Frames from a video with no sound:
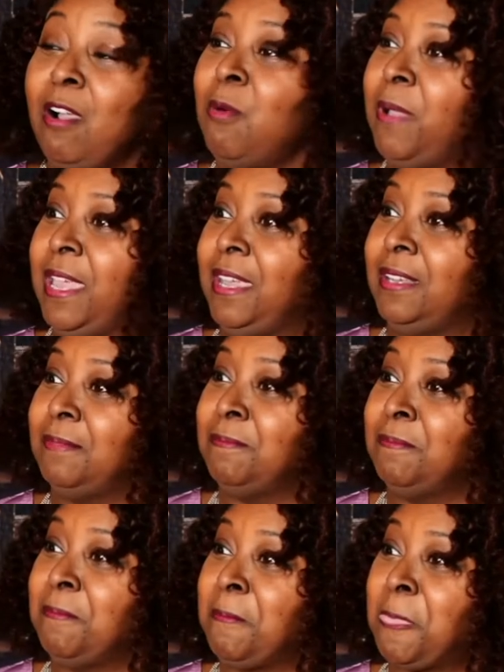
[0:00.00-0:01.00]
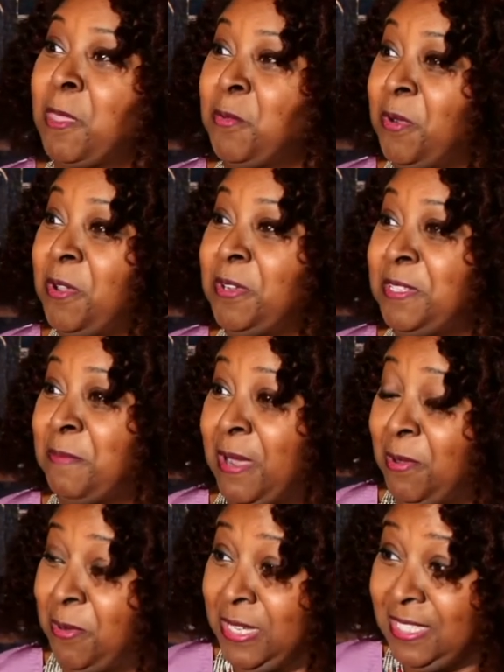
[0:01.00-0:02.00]
oh, wait, the world is
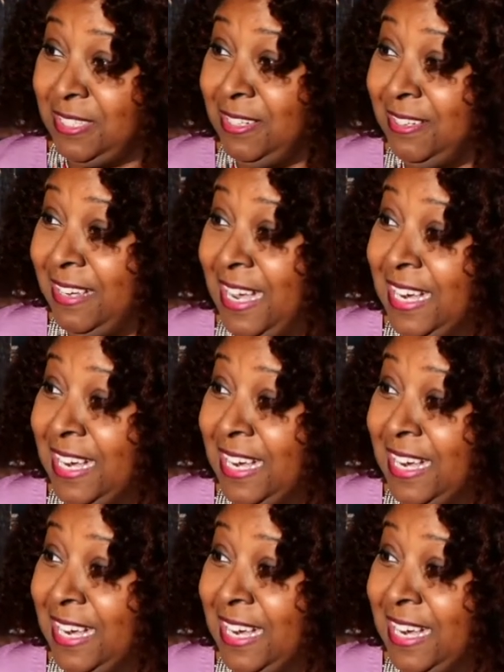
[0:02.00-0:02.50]
my oyster. I